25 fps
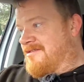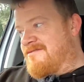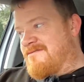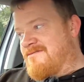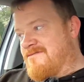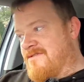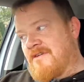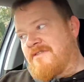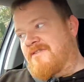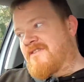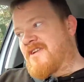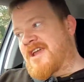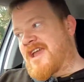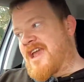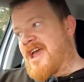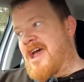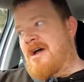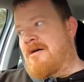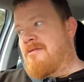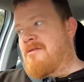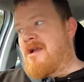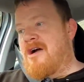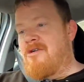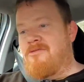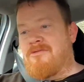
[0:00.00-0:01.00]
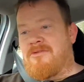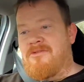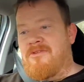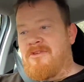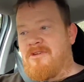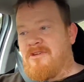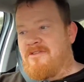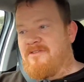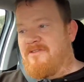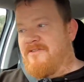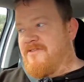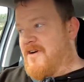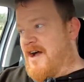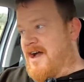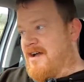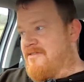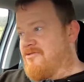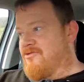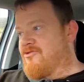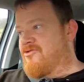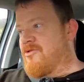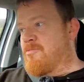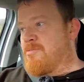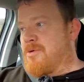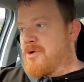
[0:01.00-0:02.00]
Roughly get around
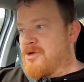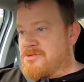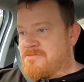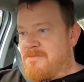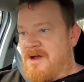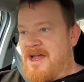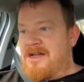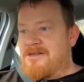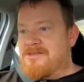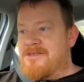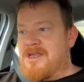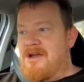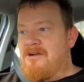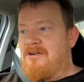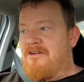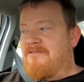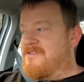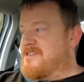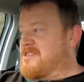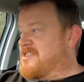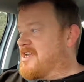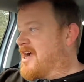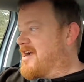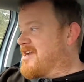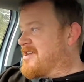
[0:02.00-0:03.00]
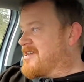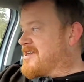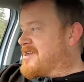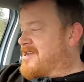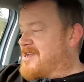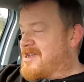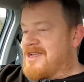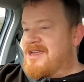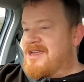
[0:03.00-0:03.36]
500 plus miles out of a tank.